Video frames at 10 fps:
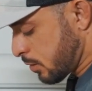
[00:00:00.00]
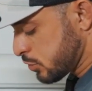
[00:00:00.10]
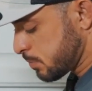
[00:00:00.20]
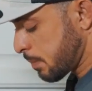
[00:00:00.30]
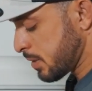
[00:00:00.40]

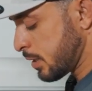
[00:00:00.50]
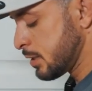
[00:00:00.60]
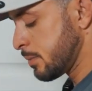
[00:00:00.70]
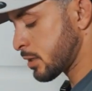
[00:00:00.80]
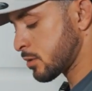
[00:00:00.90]
She might be a
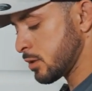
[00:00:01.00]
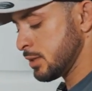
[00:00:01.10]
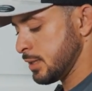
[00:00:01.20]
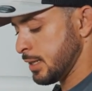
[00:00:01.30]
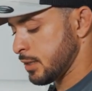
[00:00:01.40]

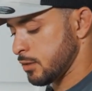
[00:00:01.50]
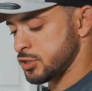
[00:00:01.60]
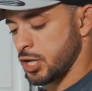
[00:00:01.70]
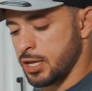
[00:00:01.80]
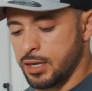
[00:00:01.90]
little
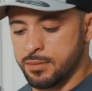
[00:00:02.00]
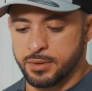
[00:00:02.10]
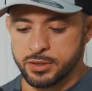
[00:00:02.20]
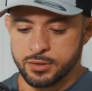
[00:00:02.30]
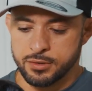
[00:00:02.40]
shaky,
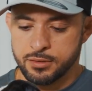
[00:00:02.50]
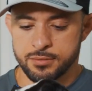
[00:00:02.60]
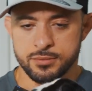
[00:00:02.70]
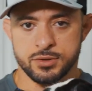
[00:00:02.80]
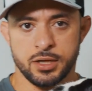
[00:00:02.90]
but
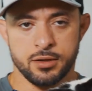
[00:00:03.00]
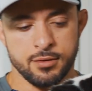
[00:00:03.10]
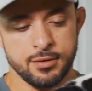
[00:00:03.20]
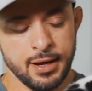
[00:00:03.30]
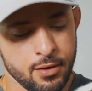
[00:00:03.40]
check
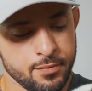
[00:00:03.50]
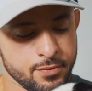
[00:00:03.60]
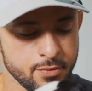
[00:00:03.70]
her out.